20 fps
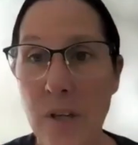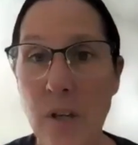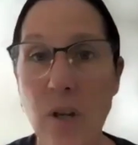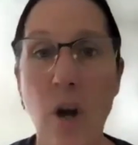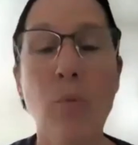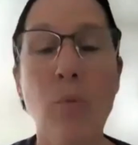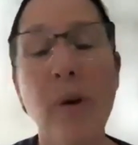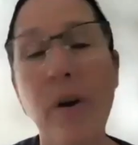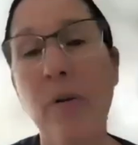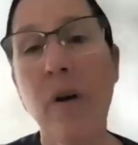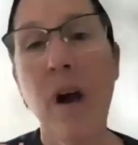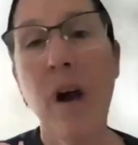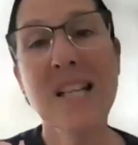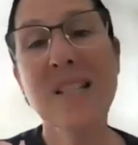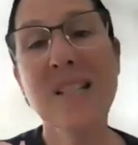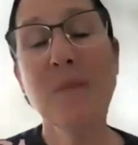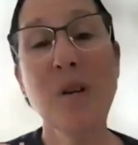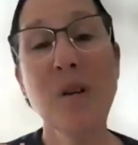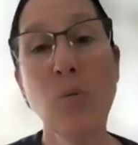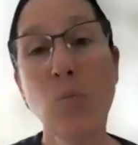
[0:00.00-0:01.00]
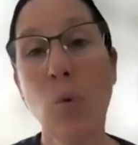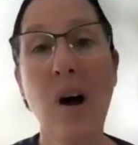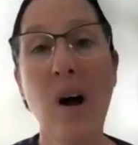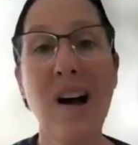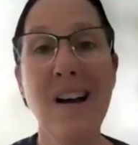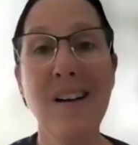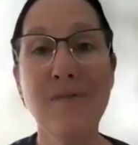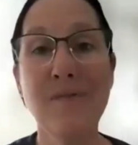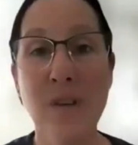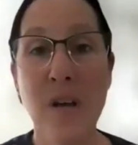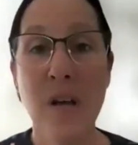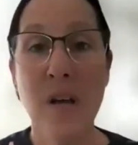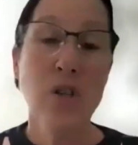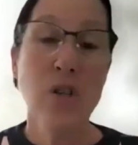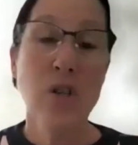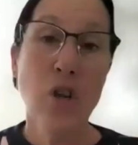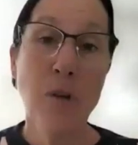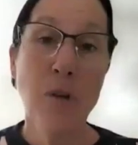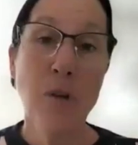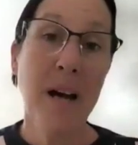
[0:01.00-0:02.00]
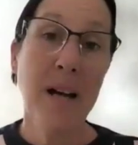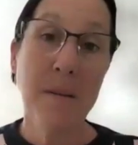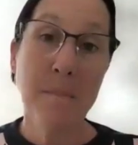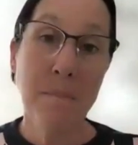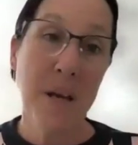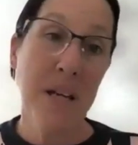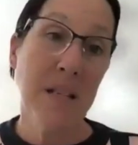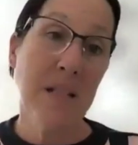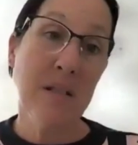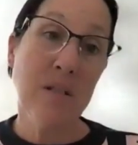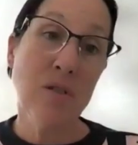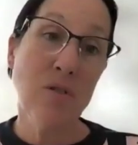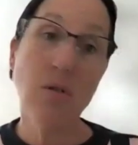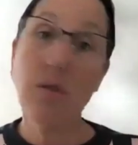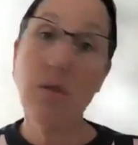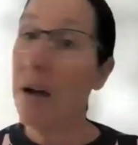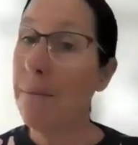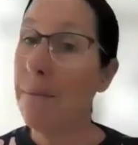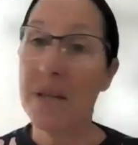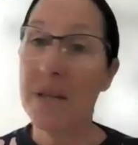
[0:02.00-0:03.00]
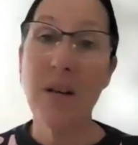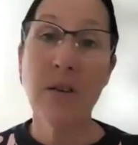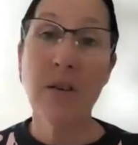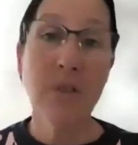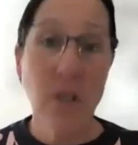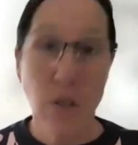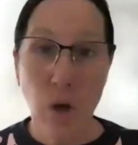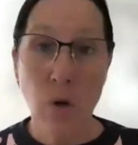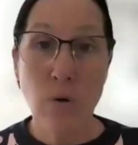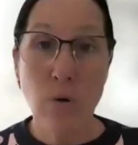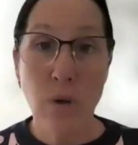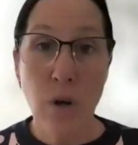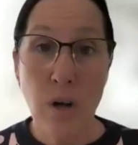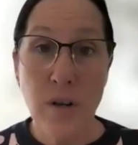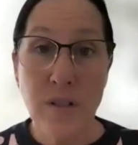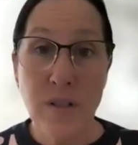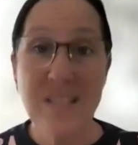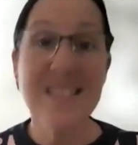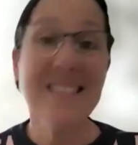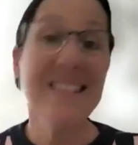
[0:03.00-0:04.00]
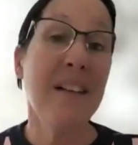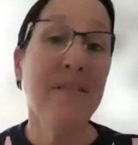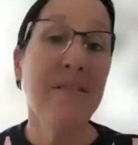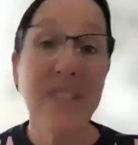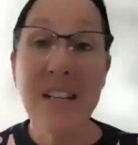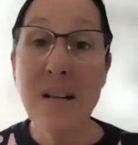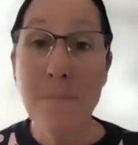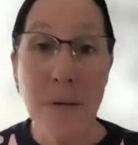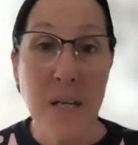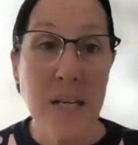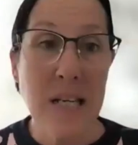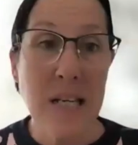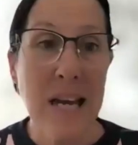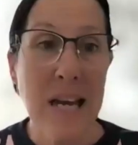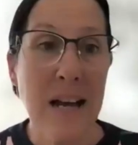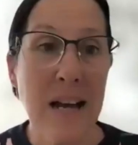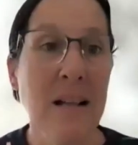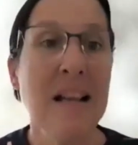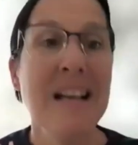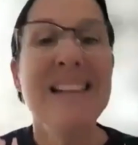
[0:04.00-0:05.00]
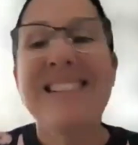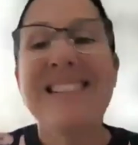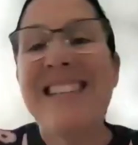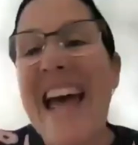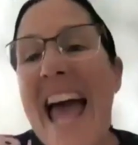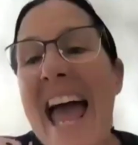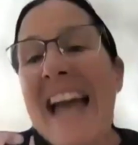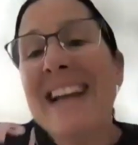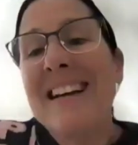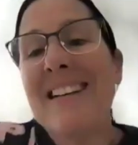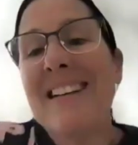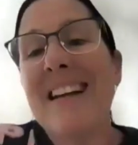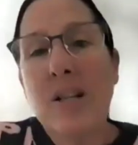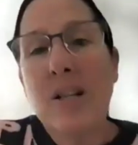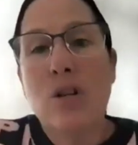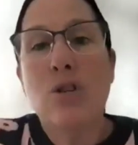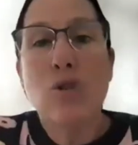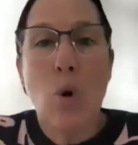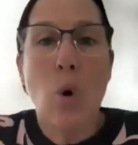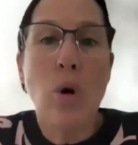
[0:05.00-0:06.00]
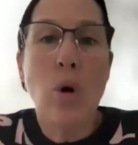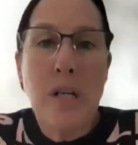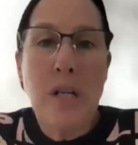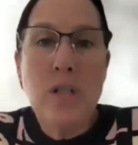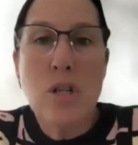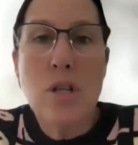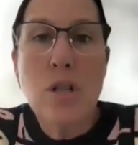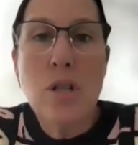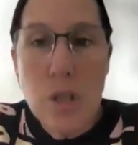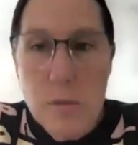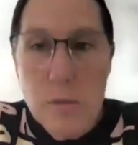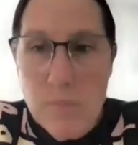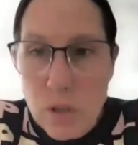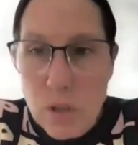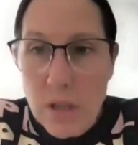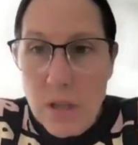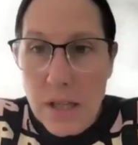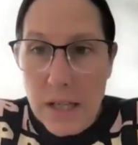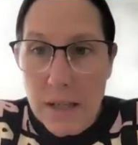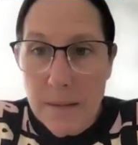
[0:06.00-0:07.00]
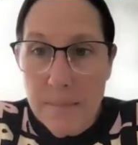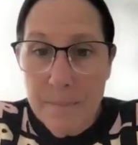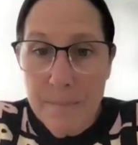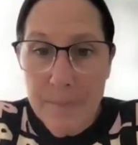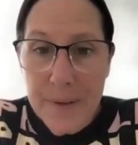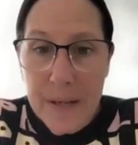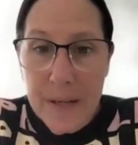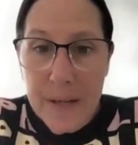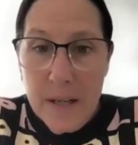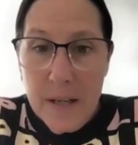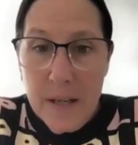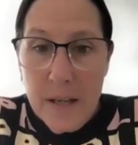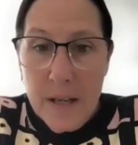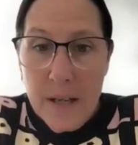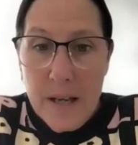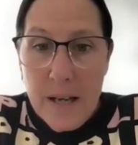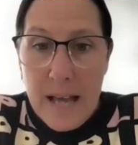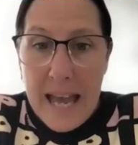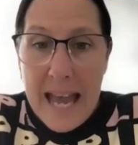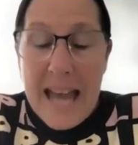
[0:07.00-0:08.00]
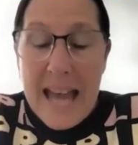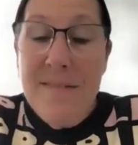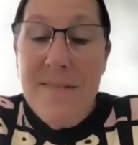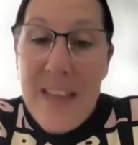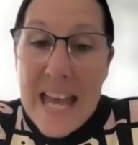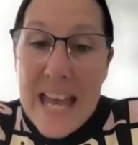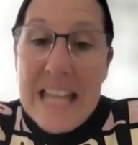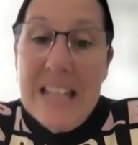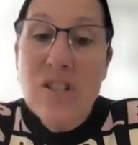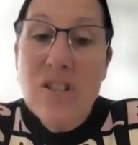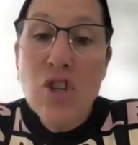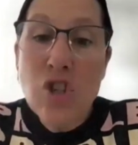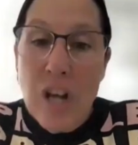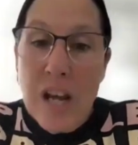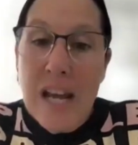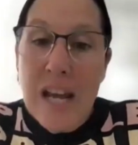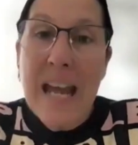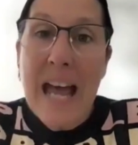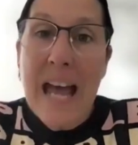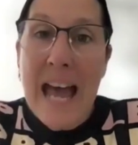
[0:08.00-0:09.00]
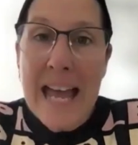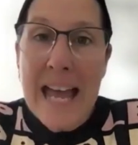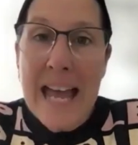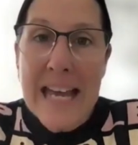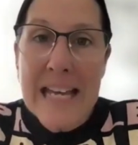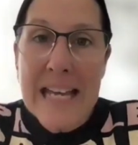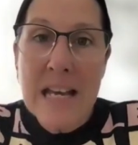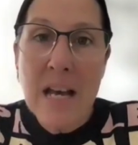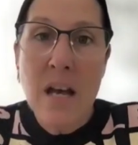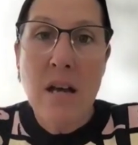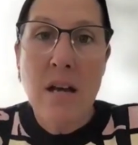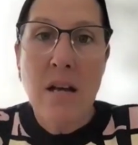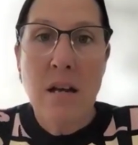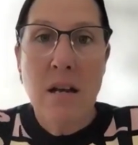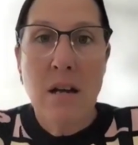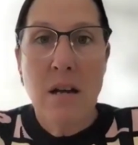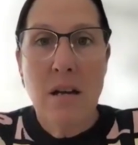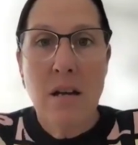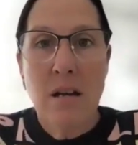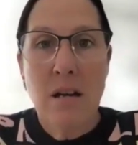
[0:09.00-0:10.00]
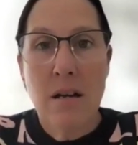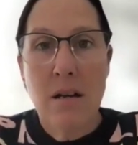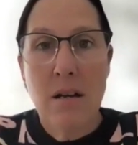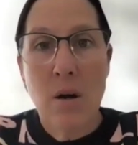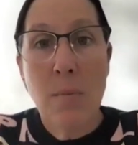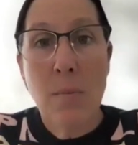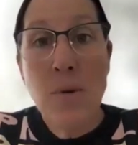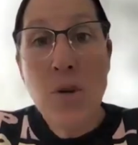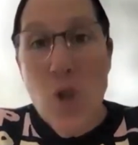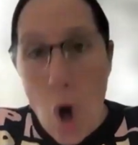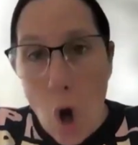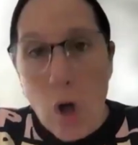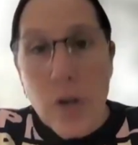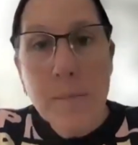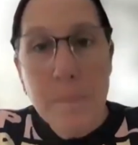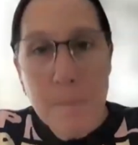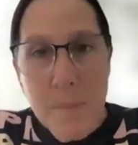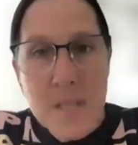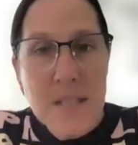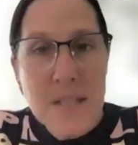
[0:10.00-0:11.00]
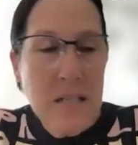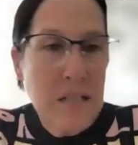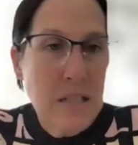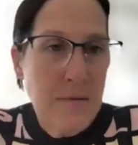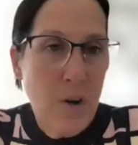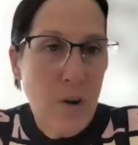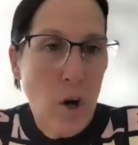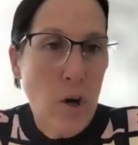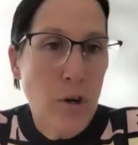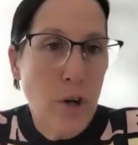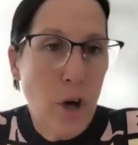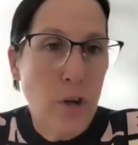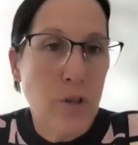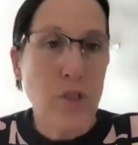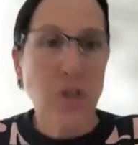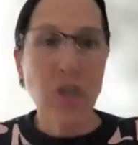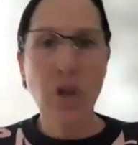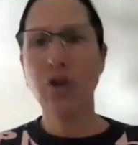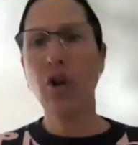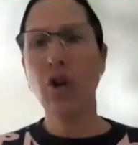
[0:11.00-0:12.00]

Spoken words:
We're a husband and wife termite and pest control company on the Gold Coast. It's lovely to be here. So act like you're talking to the community, and then share a non-business photo. So